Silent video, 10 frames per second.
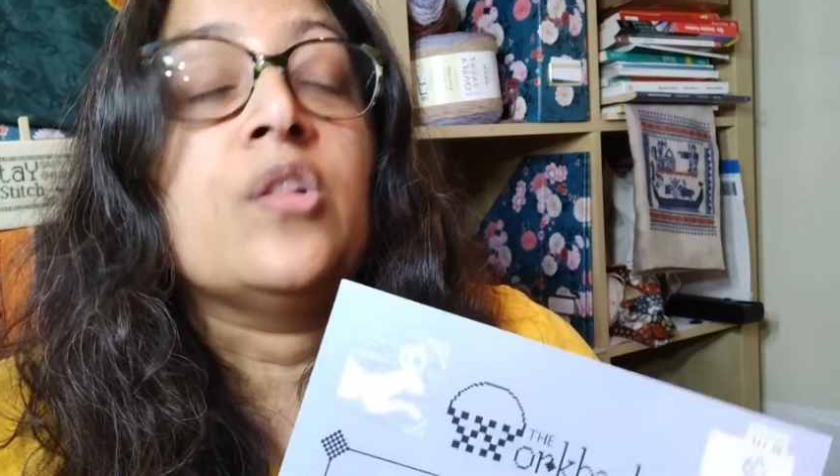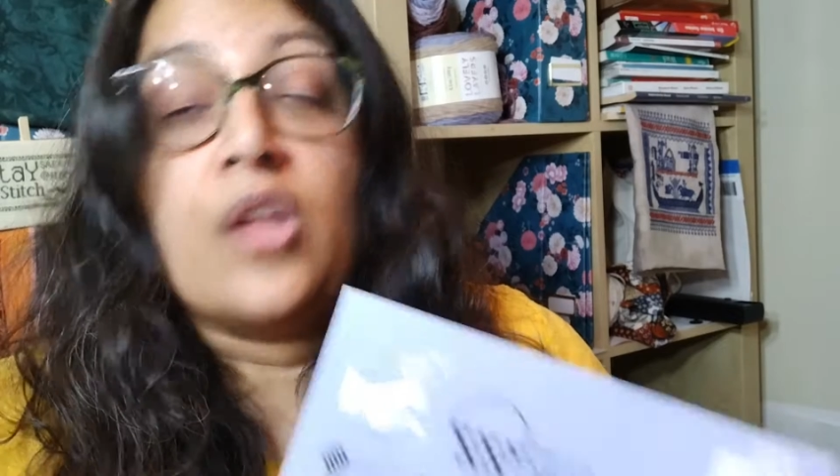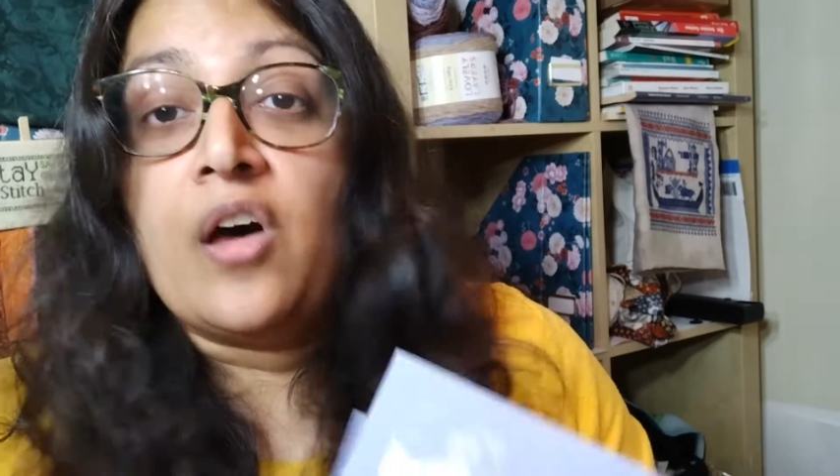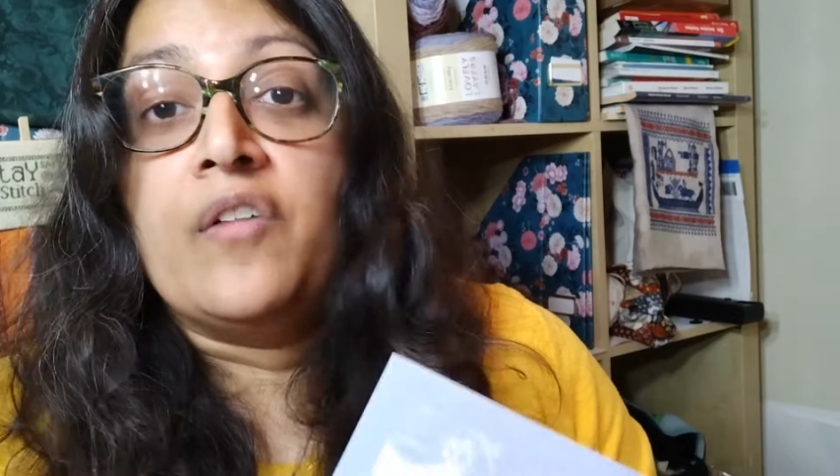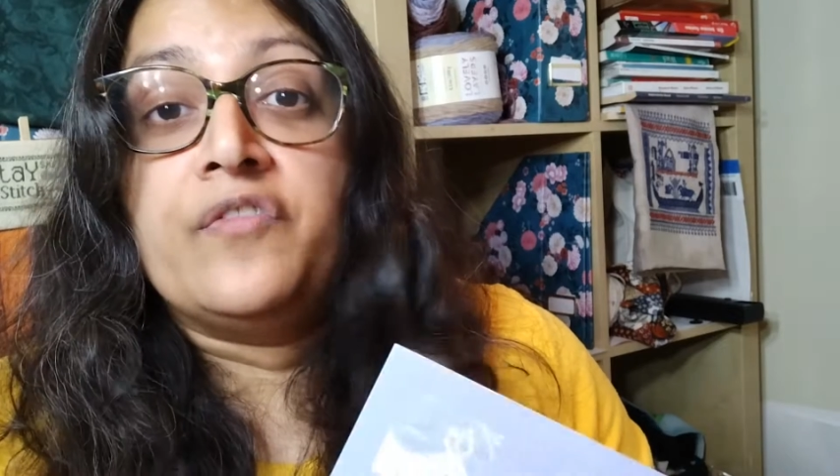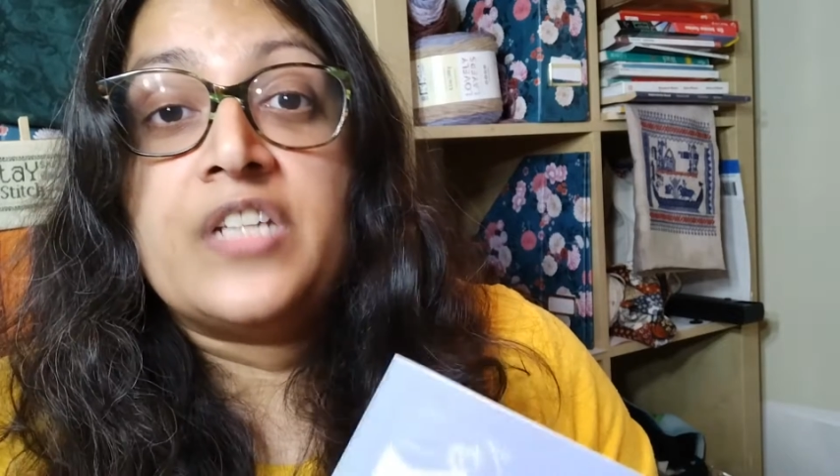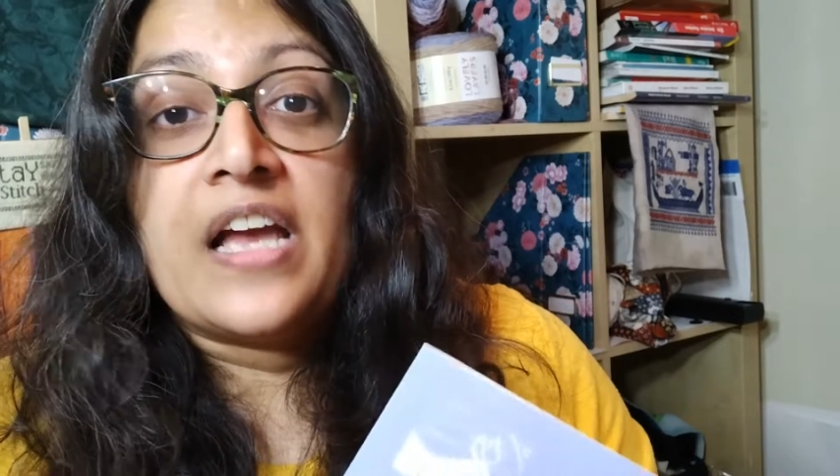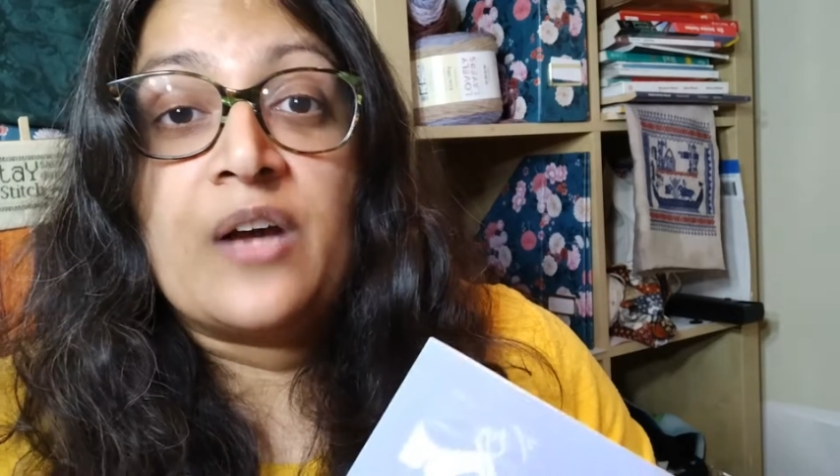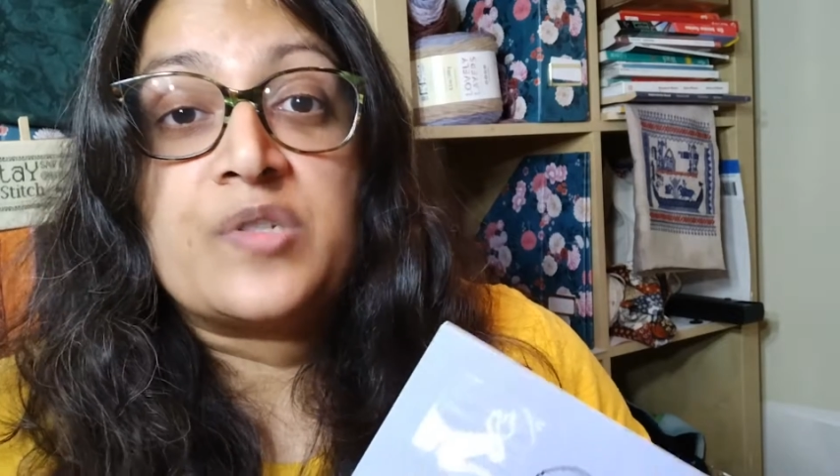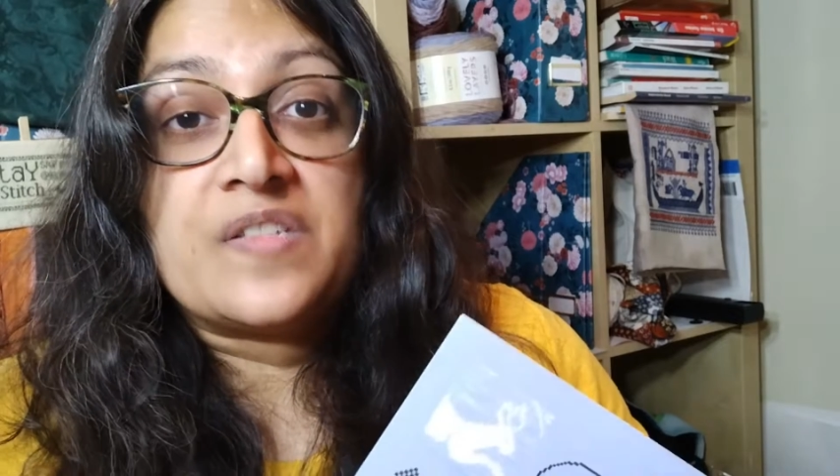loved
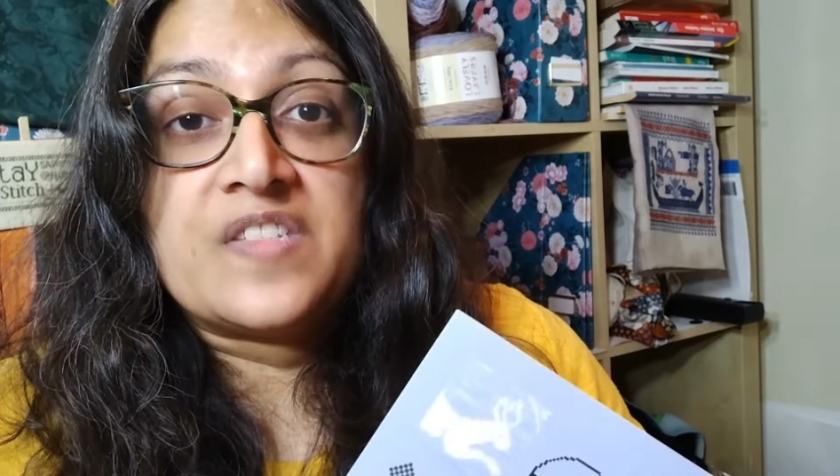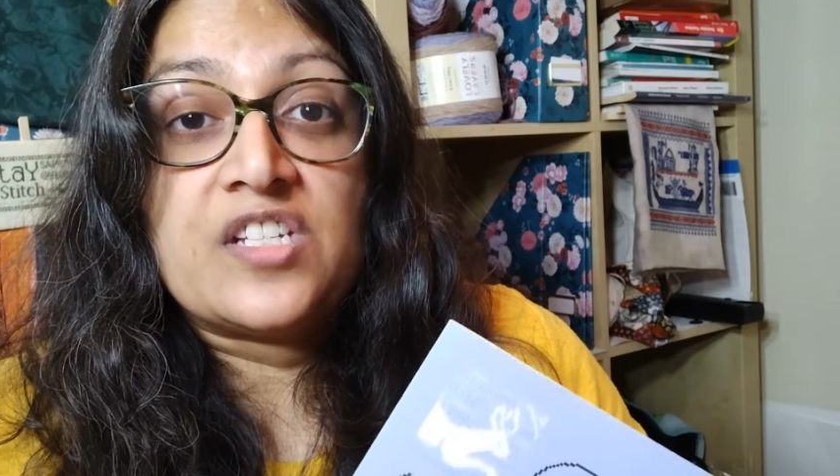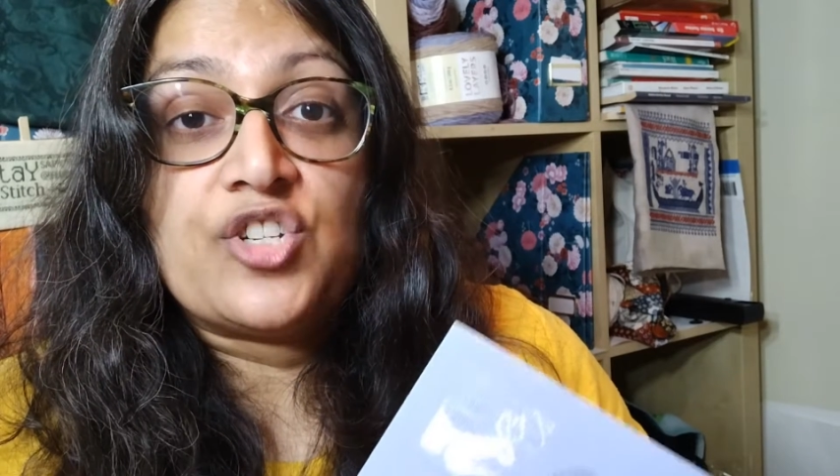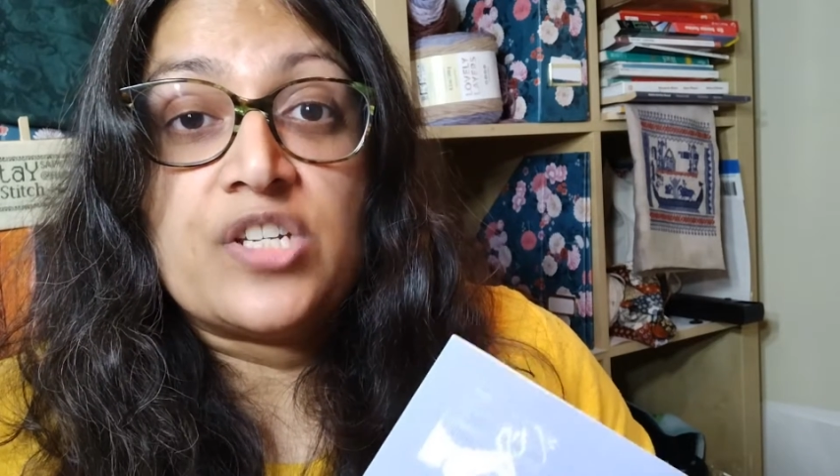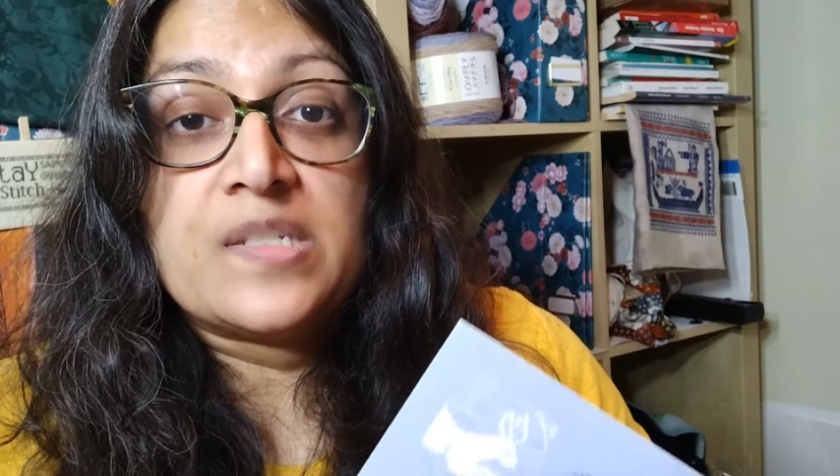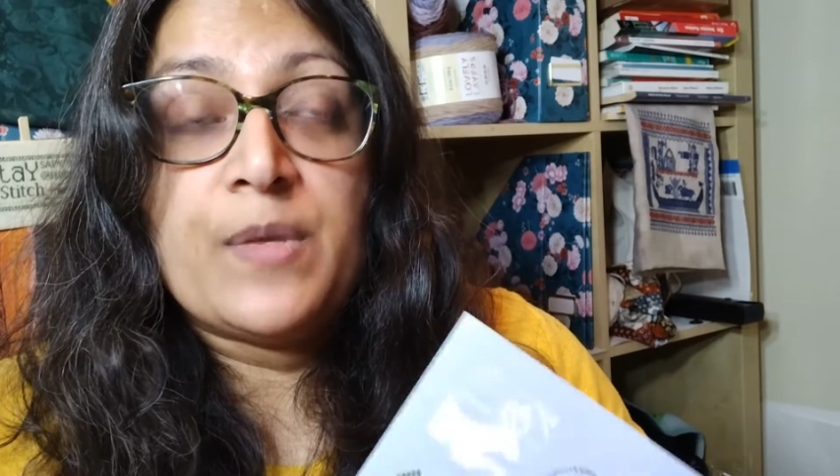House of Stitches